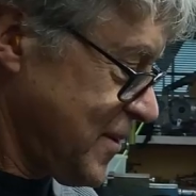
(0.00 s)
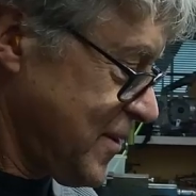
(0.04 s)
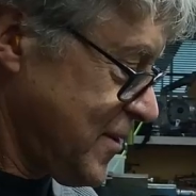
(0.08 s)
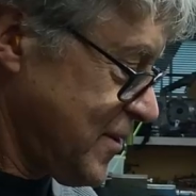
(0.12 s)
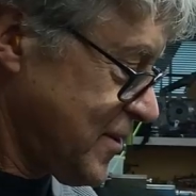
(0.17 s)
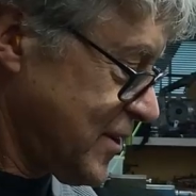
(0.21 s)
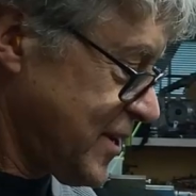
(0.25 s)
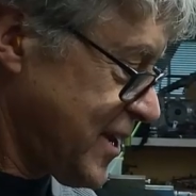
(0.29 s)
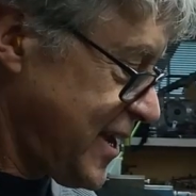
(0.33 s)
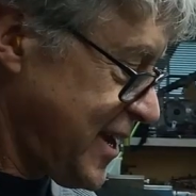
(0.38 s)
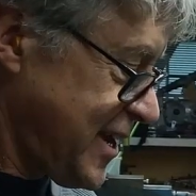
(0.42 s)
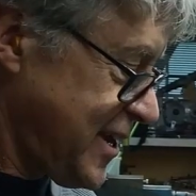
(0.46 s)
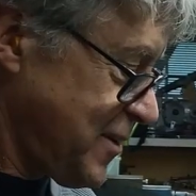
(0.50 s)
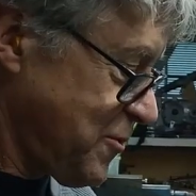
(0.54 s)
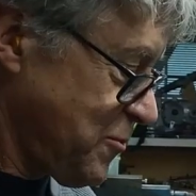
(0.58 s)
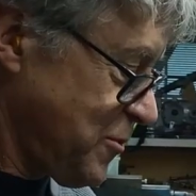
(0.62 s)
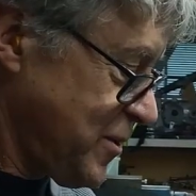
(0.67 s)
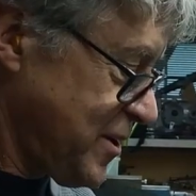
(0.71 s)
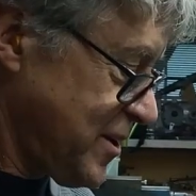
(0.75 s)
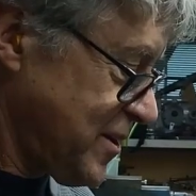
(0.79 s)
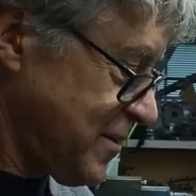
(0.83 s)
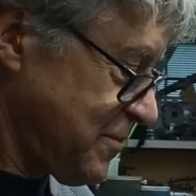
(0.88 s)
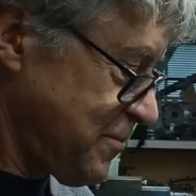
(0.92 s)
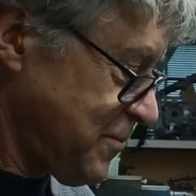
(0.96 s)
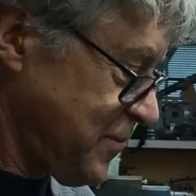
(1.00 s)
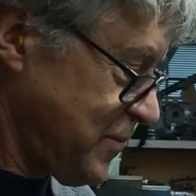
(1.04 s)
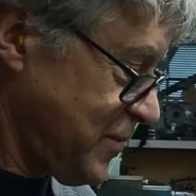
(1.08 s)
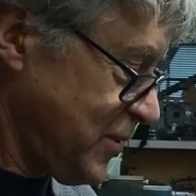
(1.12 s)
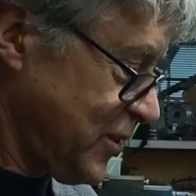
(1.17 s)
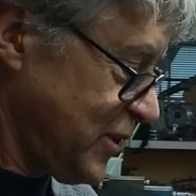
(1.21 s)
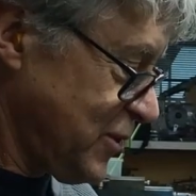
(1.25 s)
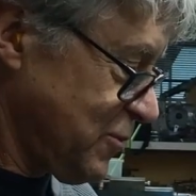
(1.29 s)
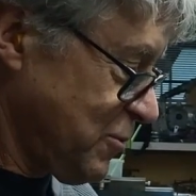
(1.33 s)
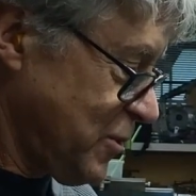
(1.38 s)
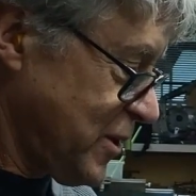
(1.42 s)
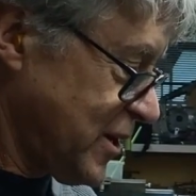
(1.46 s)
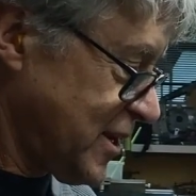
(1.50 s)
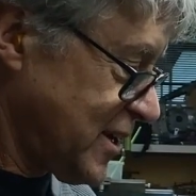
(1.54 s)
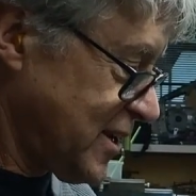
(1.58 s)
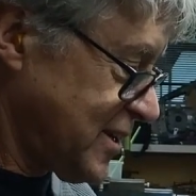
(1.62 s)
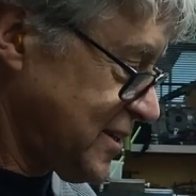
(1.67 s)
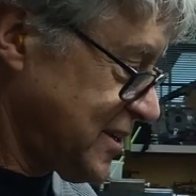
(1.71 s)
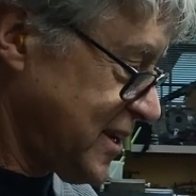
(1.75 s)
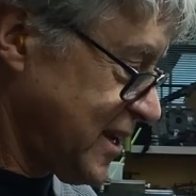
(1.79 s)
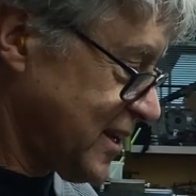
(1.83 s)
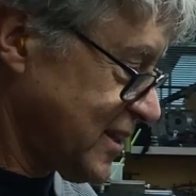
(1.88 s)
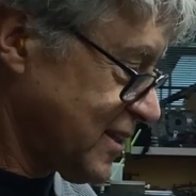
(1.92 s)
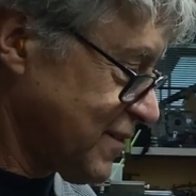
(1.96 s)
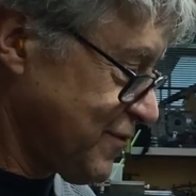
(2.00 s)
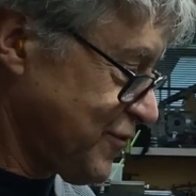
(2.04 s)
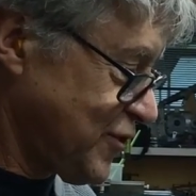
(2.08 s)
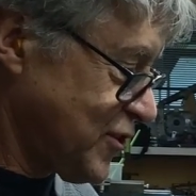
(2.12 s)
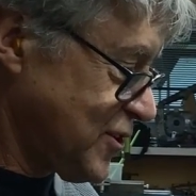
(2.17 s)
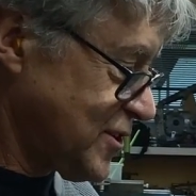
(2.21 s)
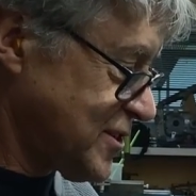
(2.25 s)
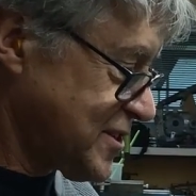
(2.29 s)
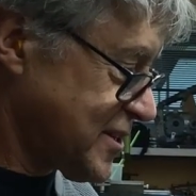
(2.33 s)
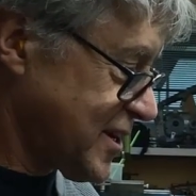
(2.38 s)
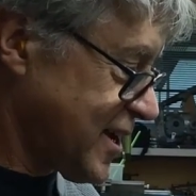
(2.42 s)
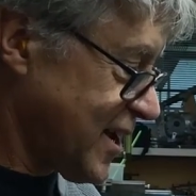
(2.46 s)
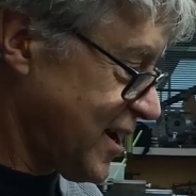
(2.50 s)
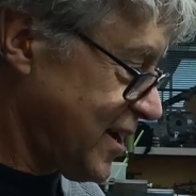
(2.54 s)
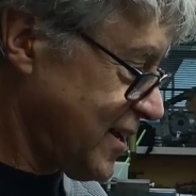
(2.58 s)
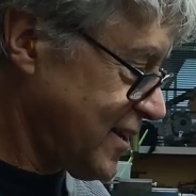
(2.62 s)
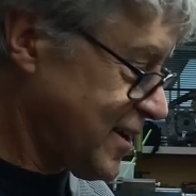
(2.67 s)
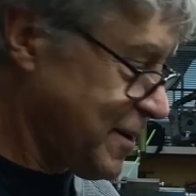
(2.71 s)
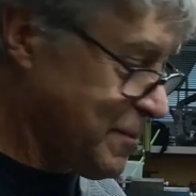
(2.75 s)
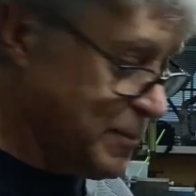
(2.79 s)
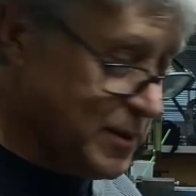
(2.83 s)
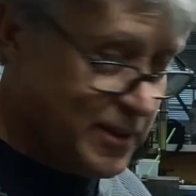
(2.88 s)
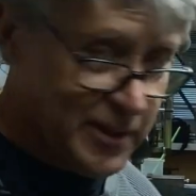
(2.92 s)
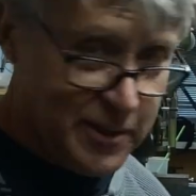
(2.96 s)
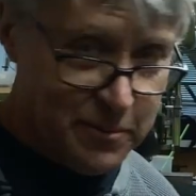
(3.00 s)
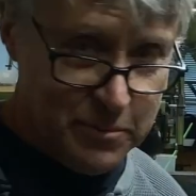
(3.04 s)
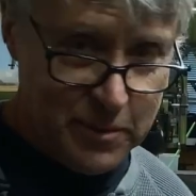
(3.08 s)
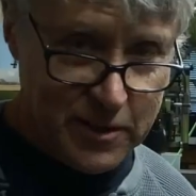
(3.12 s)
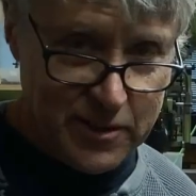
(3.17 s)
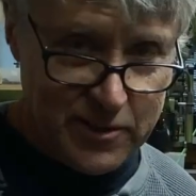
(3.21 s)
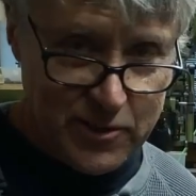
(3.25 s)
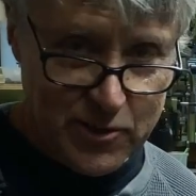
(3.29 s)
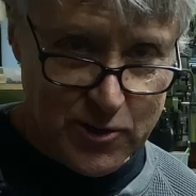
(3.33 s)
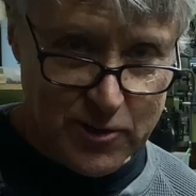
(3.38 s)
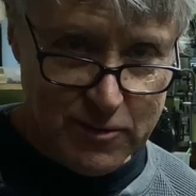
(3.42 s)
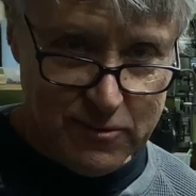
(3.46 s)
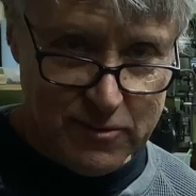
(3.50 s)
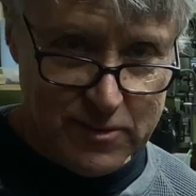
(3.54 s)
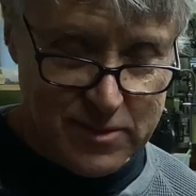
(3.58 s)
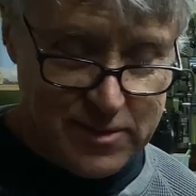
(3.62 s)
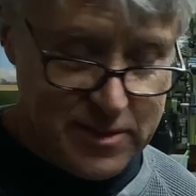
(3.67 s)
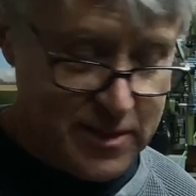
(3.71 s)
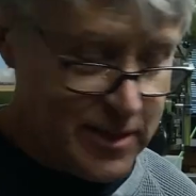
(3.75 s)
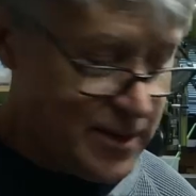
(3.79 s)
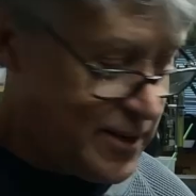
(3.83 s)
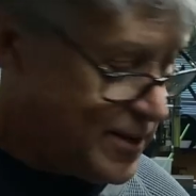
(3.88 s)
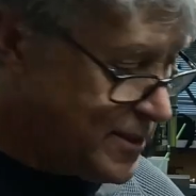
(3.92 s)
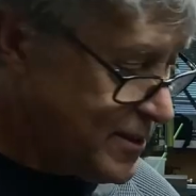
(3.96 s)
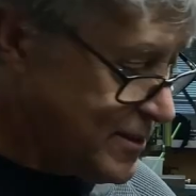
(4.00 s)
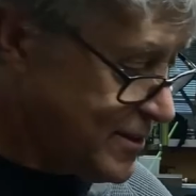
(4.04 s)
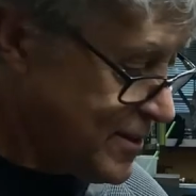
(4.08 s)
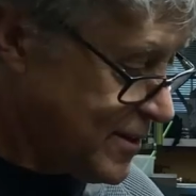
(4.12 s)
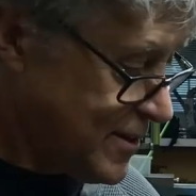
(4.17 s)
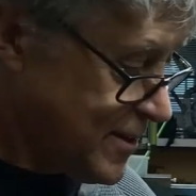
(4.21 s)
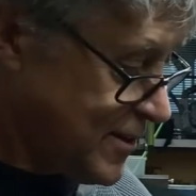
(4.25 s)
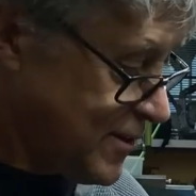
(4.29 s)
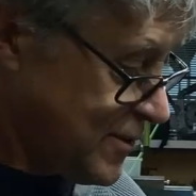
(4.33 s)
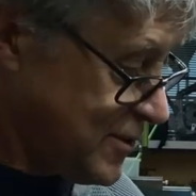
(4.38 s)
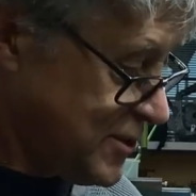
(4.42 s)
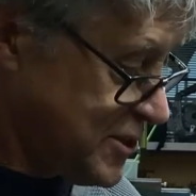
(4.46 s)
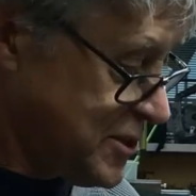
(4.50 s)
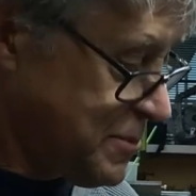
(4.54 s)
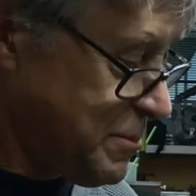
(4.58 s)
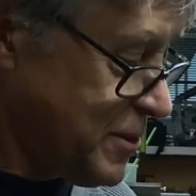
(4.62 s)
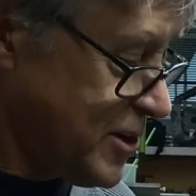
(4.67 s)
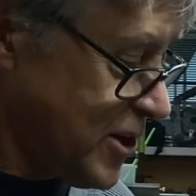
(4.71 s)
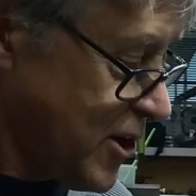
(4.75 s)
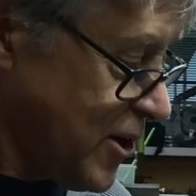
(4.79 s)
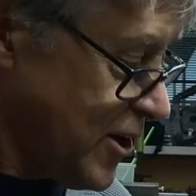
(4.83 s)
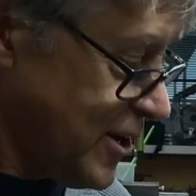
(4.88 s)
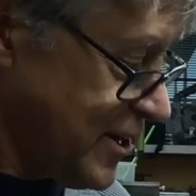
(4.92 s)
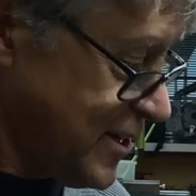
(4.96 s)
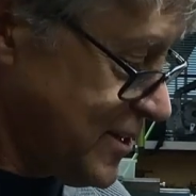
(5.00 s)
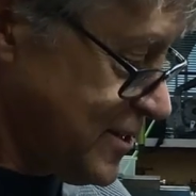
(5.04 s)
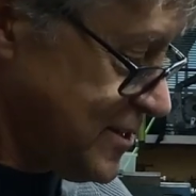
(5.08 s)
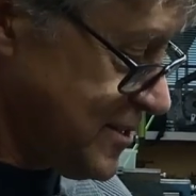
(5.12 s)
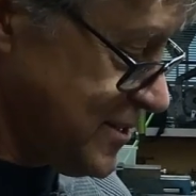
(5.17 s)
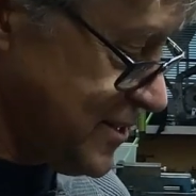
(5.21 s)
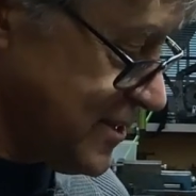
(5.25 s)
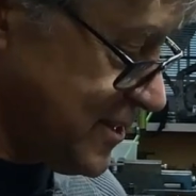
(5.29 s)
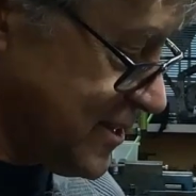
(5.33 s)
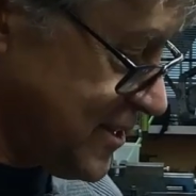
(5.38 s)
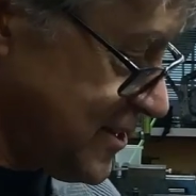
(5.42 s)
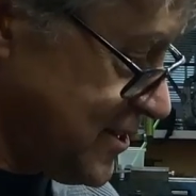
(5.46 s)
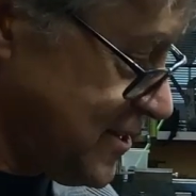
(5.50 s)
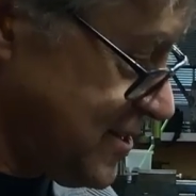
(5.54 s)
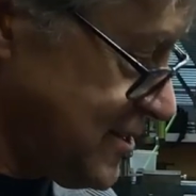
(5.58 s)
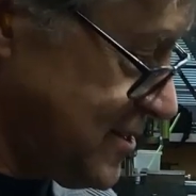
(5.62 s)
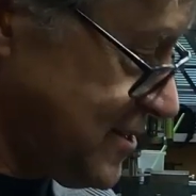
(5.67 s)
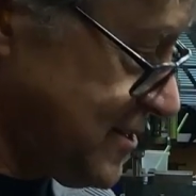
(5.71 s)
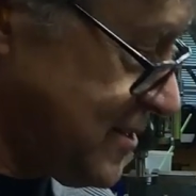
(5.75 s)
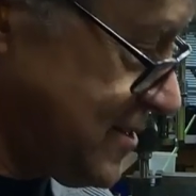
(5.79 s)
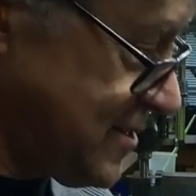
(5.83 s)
okay we're we're going to take the first cut I'm a little bit nervous here to be honest because